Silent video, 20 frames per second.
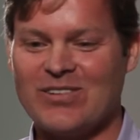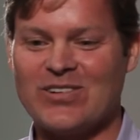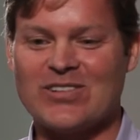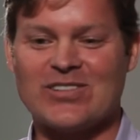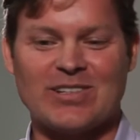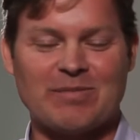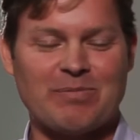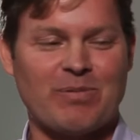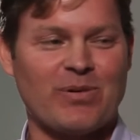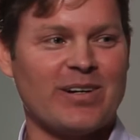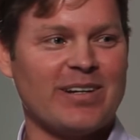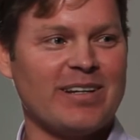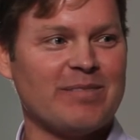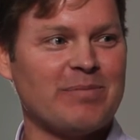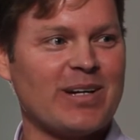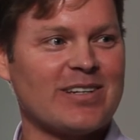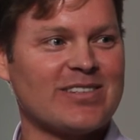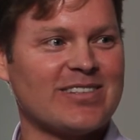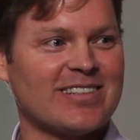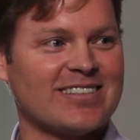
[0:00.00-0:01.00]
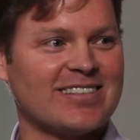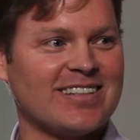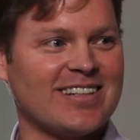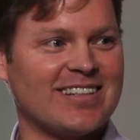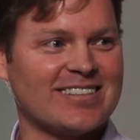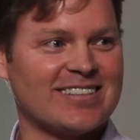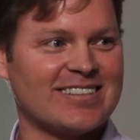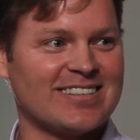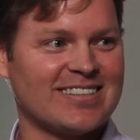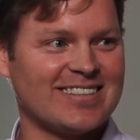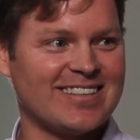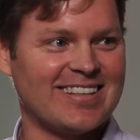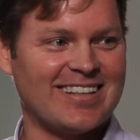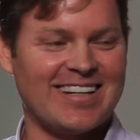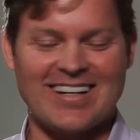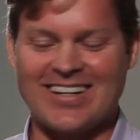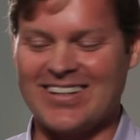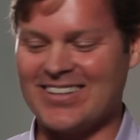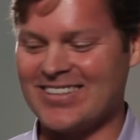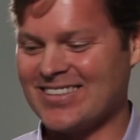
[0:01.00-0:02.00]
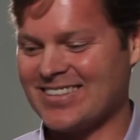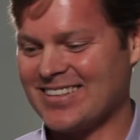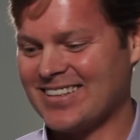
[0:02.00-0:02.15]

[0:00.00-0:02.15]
was a pretty big success, and